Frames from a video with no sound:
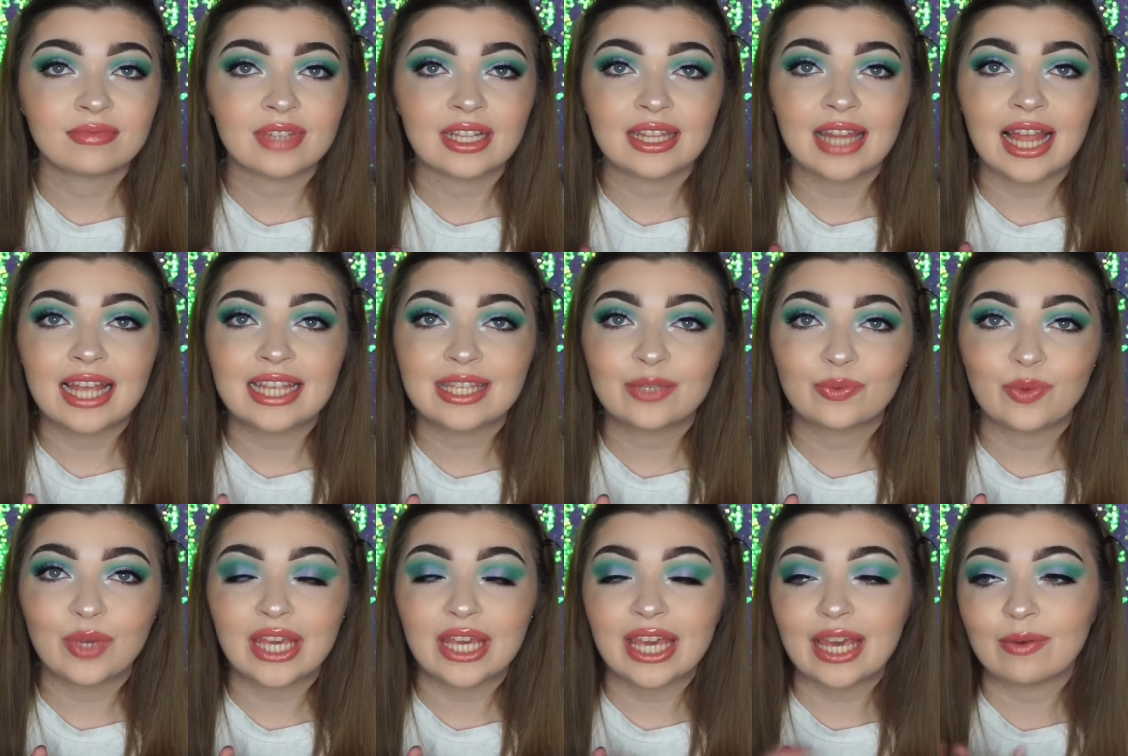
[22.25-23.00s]
Last
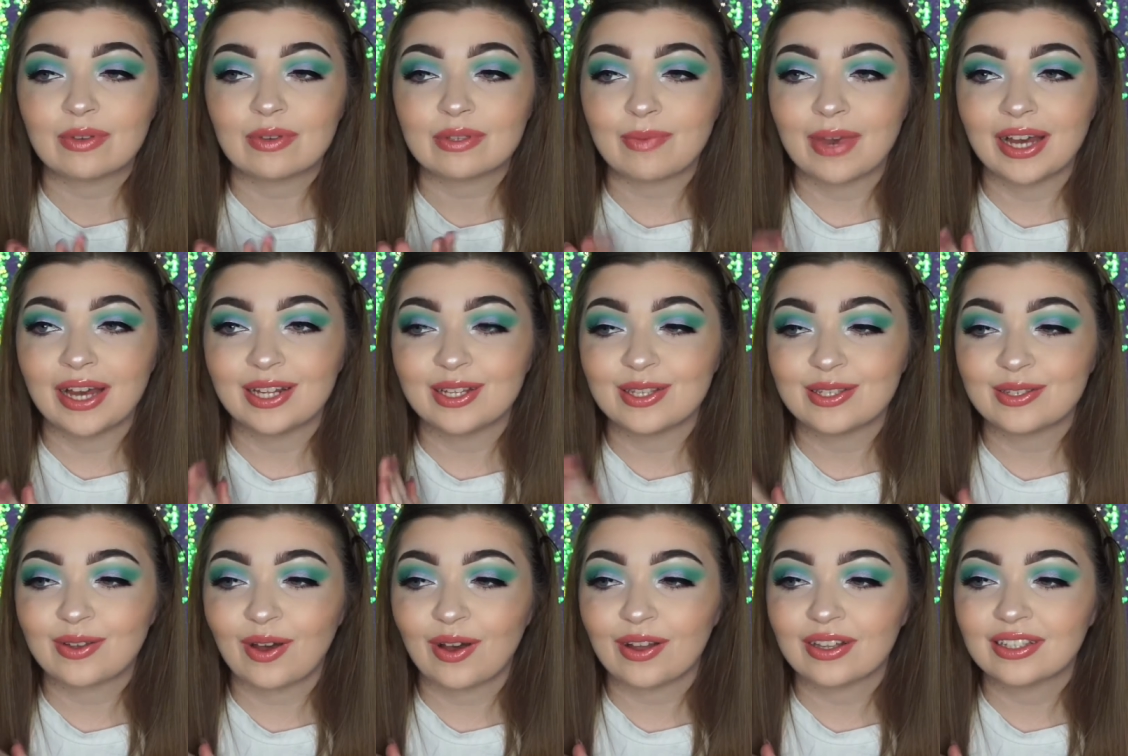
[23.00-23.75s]
week it was my and
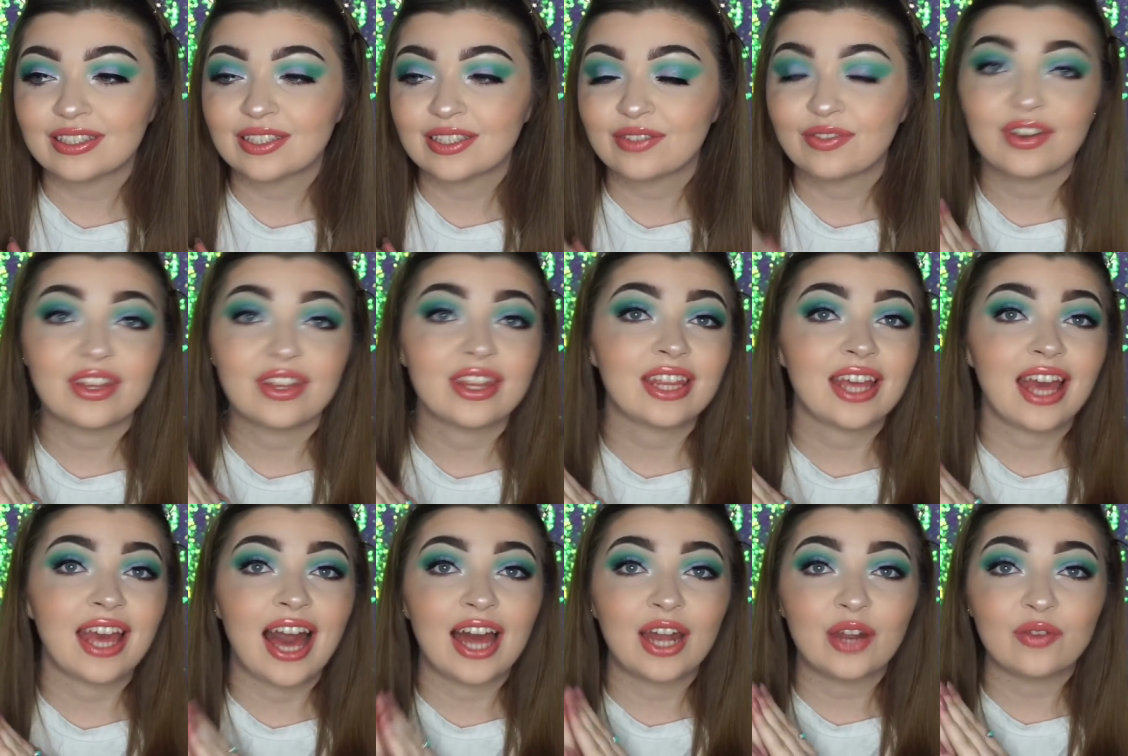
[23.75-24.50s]
Scott's fifth
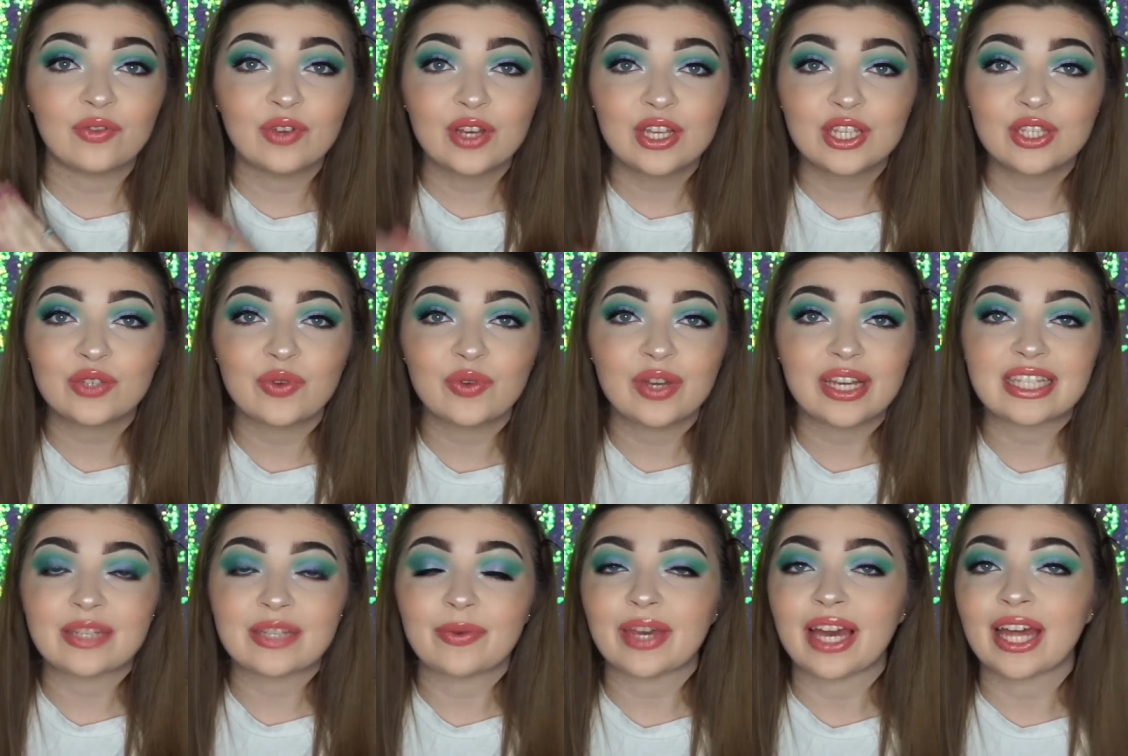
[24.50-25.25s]
year anniversary
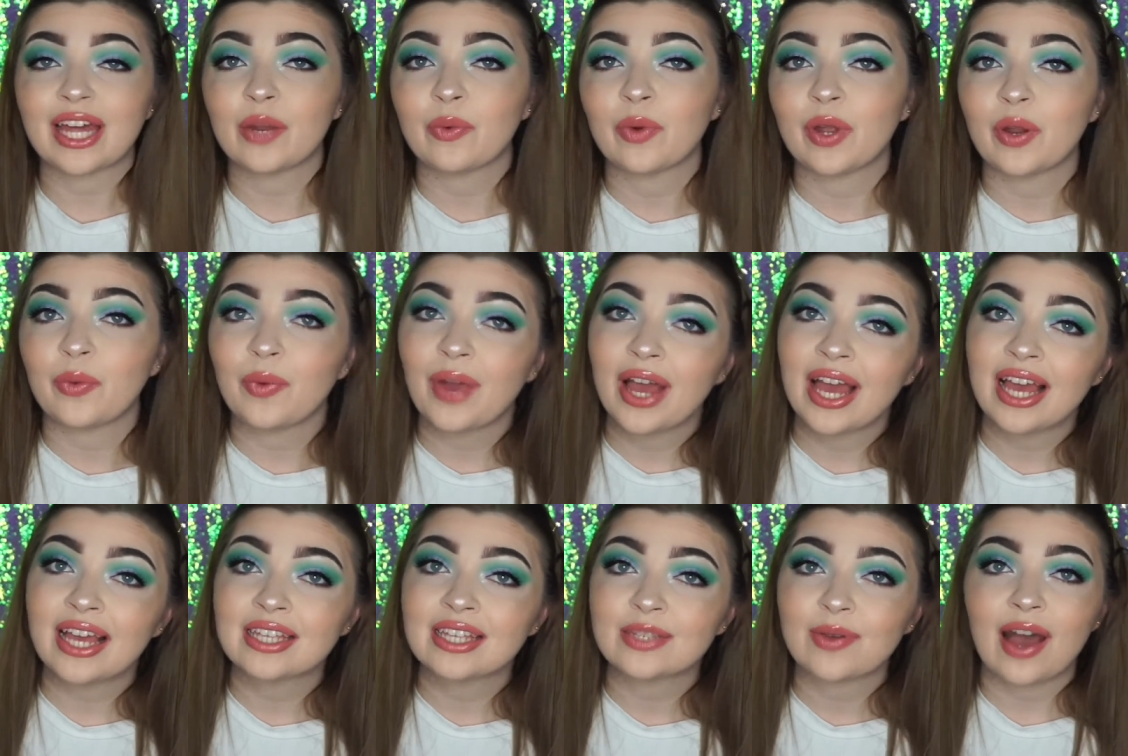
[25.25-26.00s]
because we kind of went
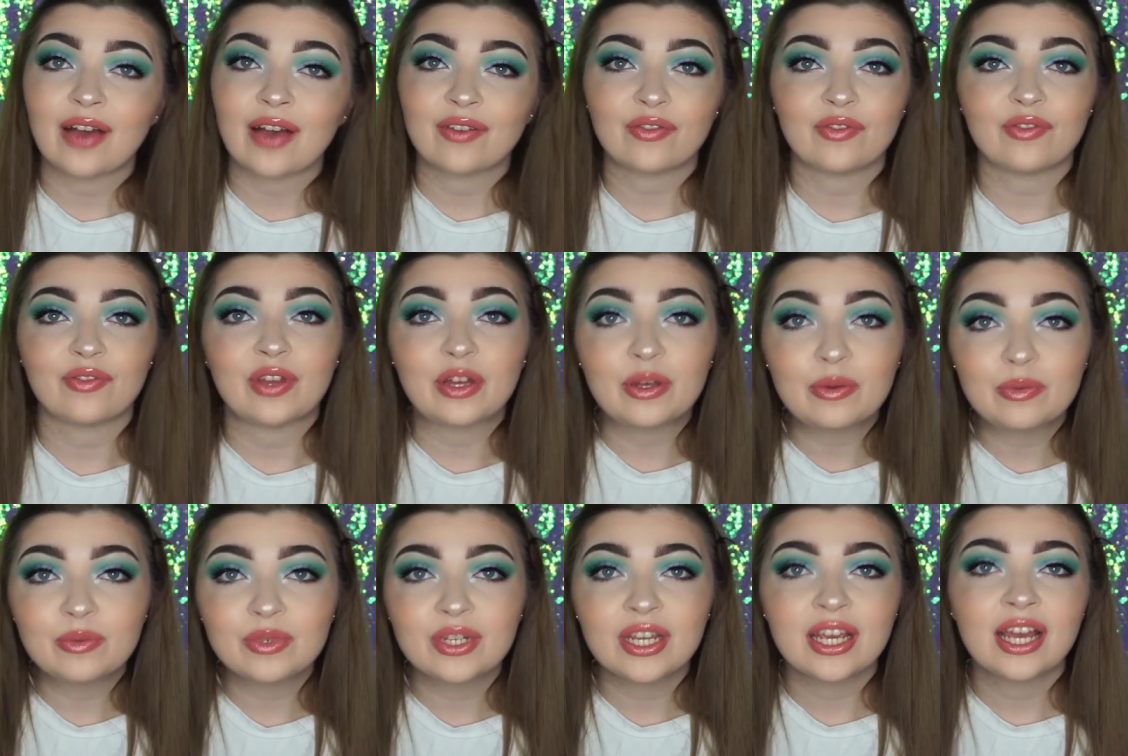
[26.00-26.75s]
away, so I haven't
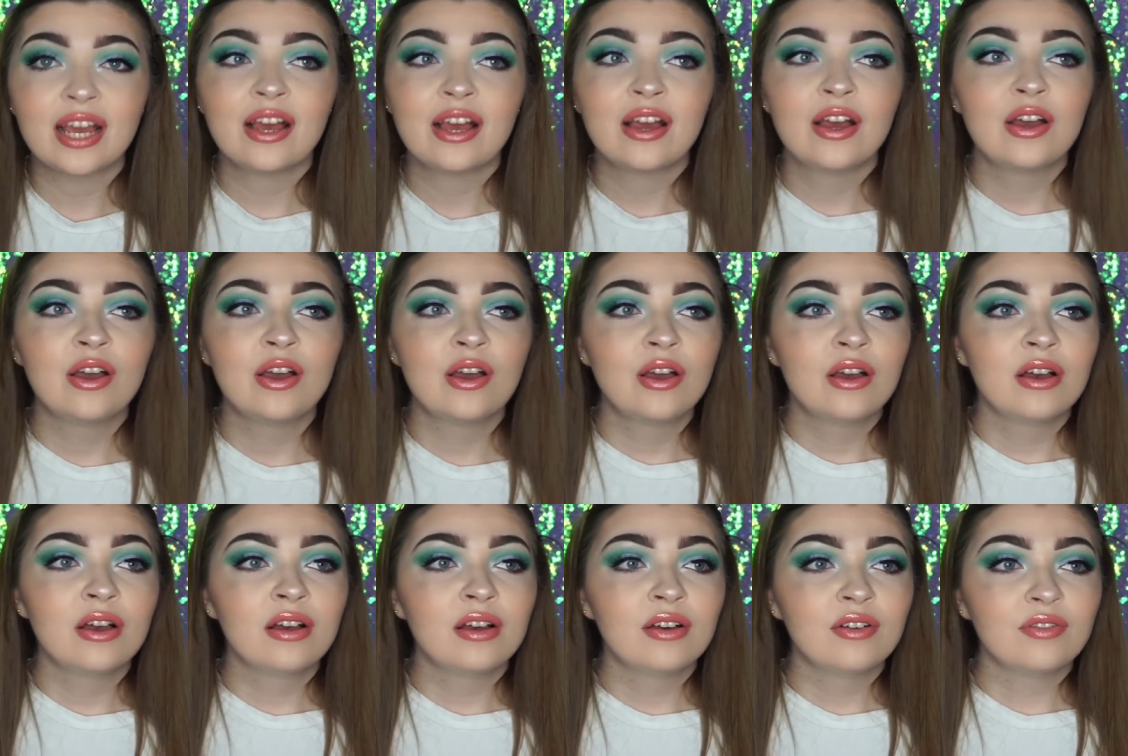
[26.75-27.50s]
filmed
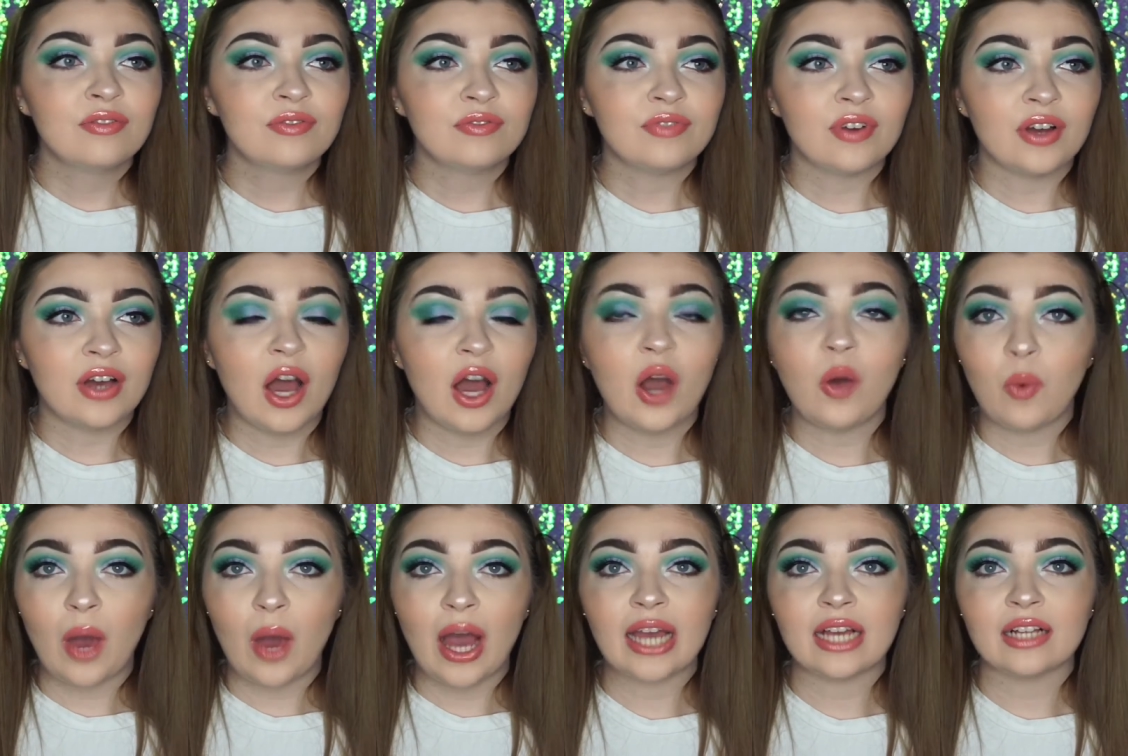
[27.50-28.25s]
for a
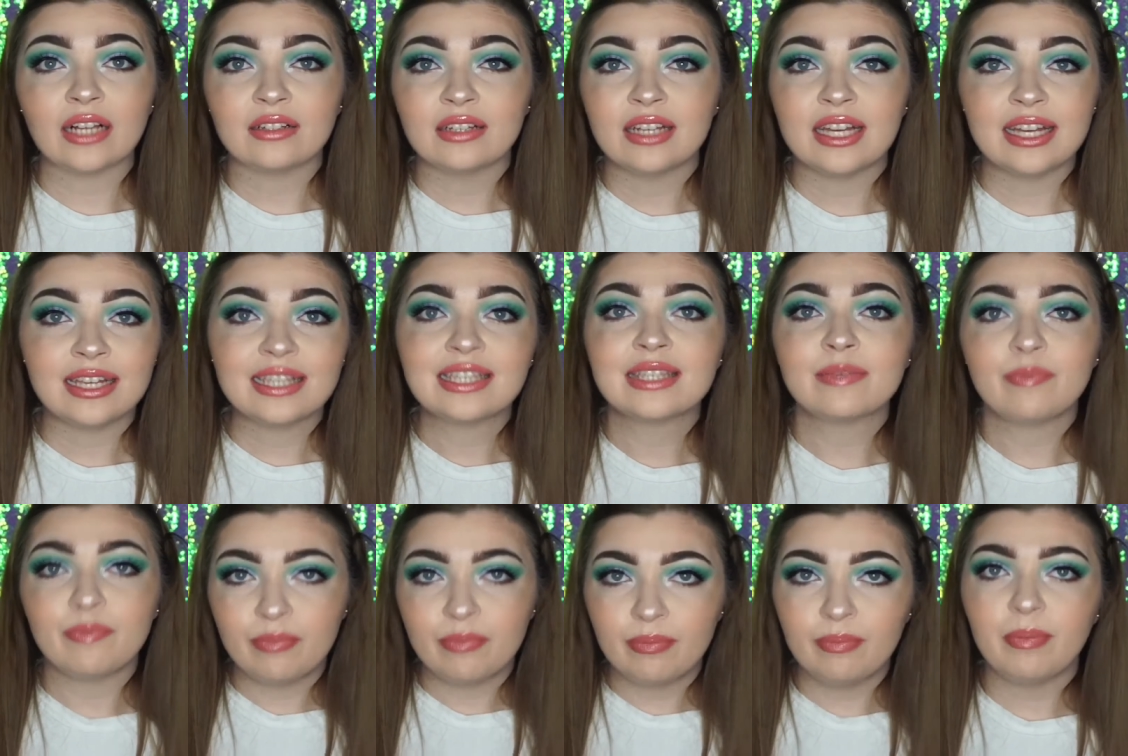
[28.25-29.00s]
while. It's
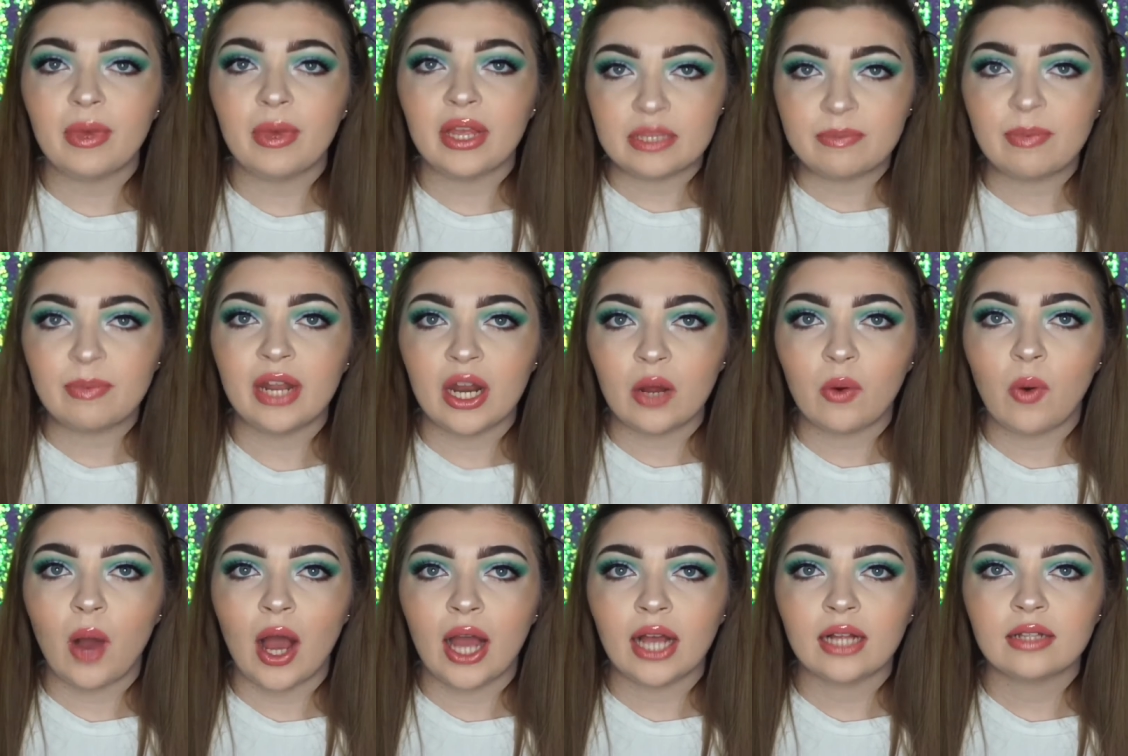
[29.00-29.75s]
It's been a
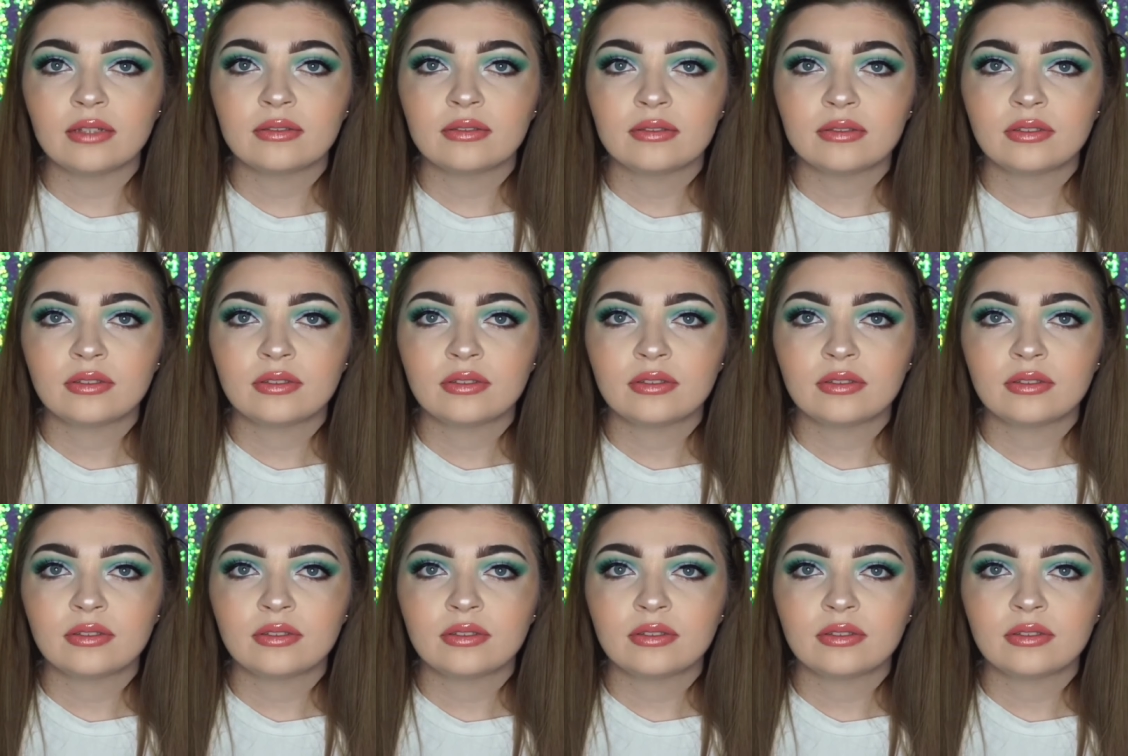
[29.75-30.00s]
while.